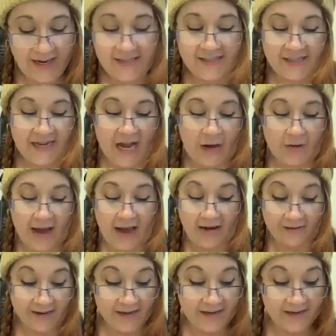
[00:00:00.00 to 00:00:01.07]
"Easy now,
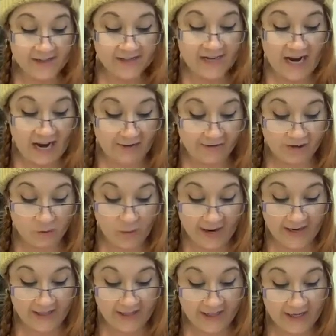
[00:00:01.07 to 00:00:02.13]
Harry," said Hagrid
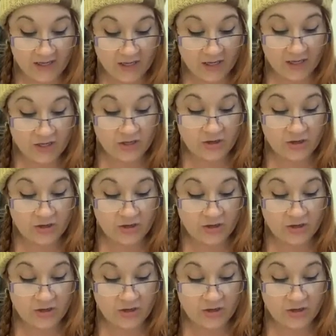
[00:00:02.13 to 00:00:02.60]
quietly.